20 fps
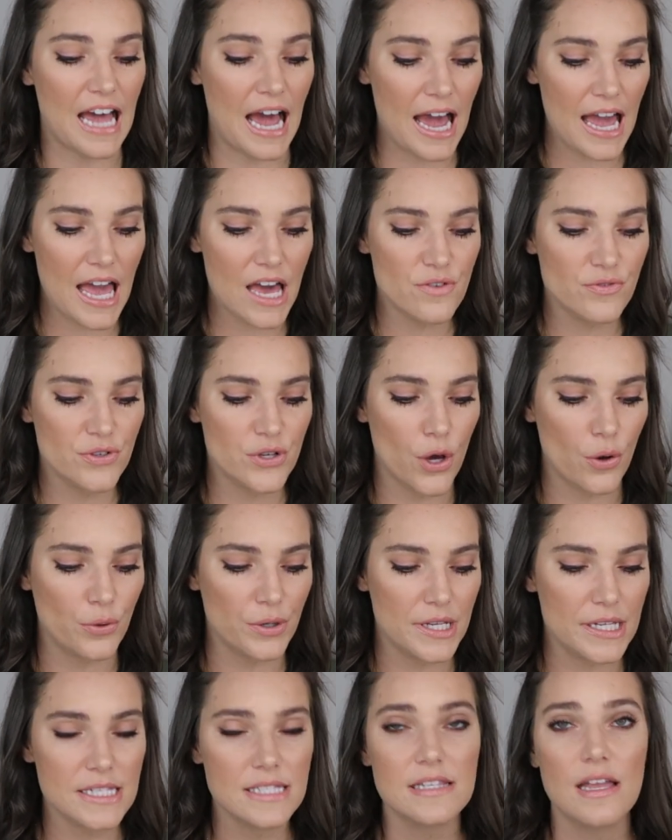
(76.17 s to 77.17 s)
I have
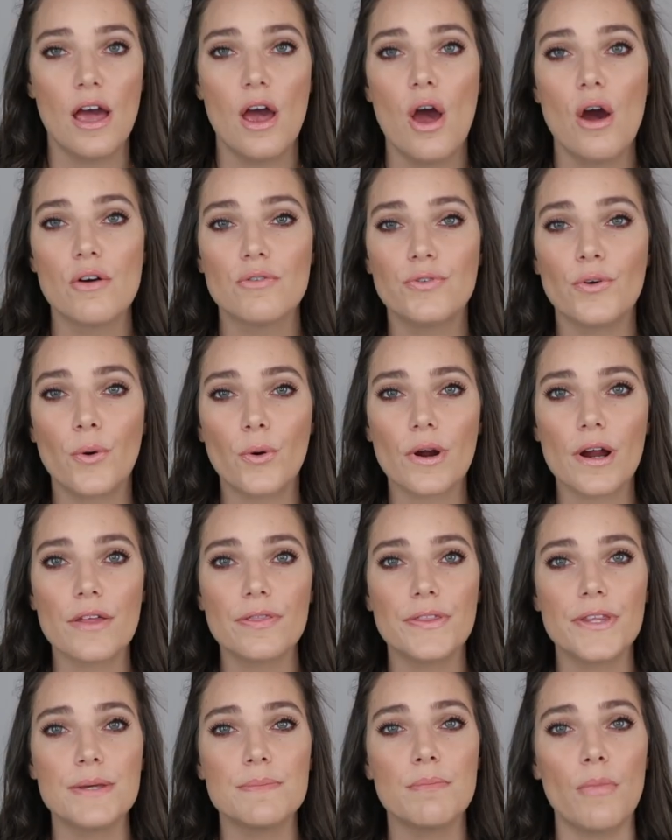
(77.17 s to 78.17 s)
noticed for
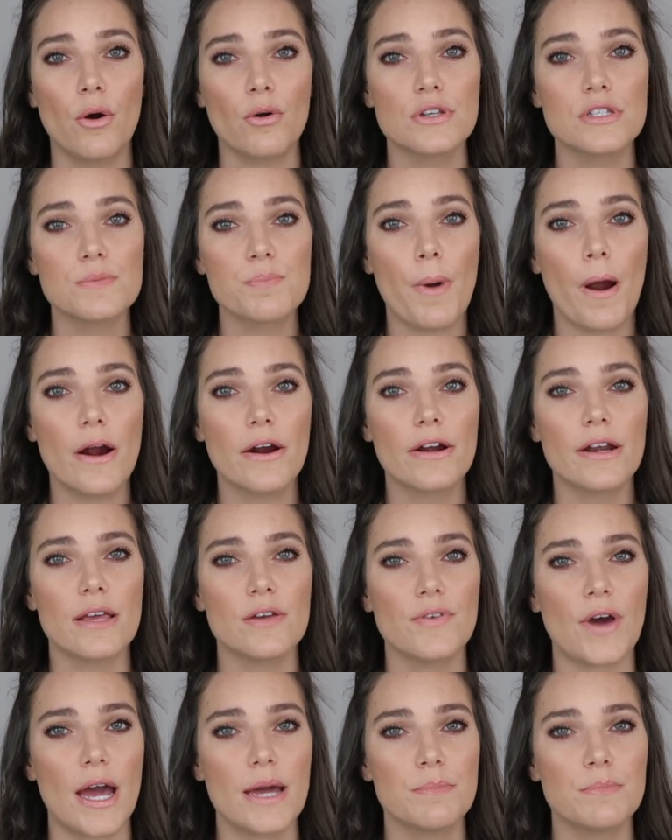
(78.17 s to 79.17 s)
the most part,
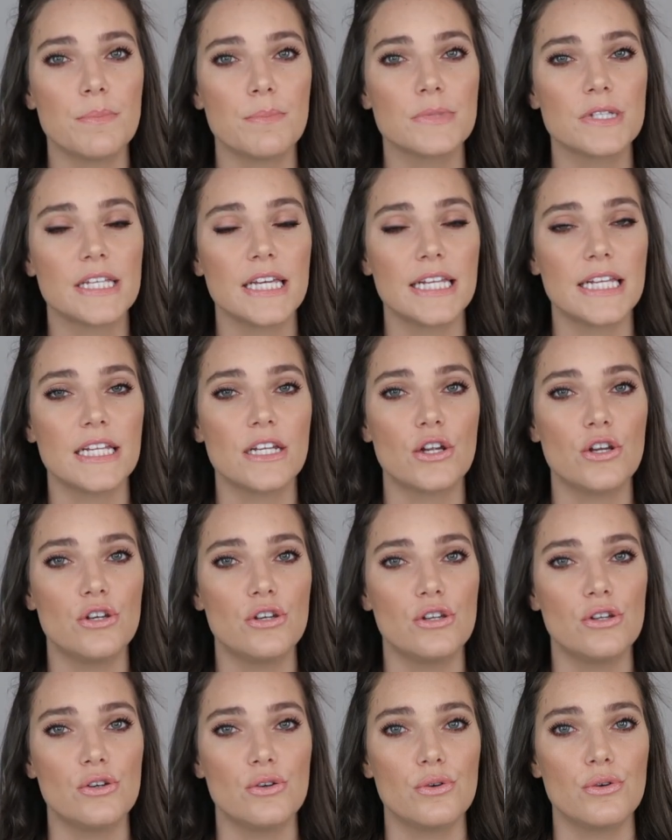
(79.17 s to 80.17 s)
if I'm getting a
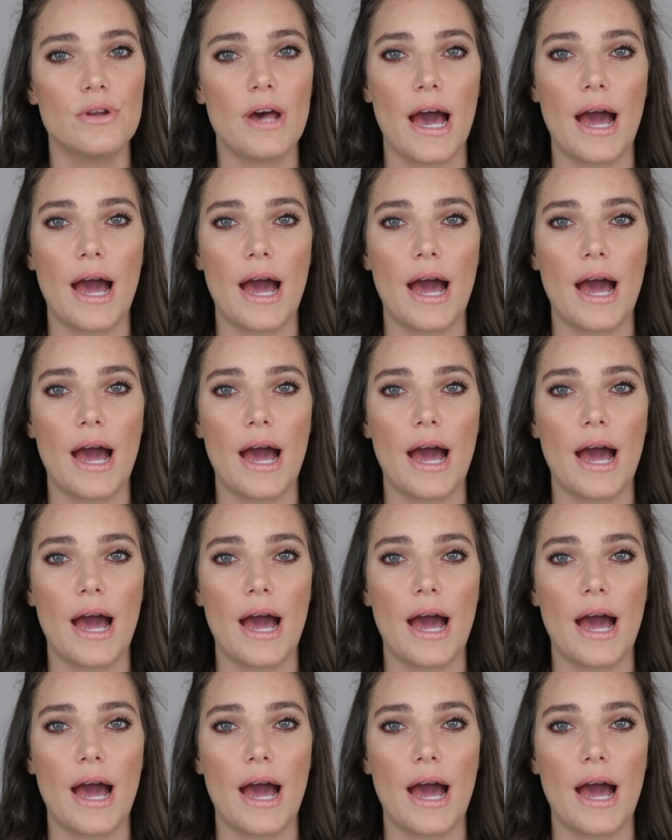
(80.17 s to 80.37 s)
nude,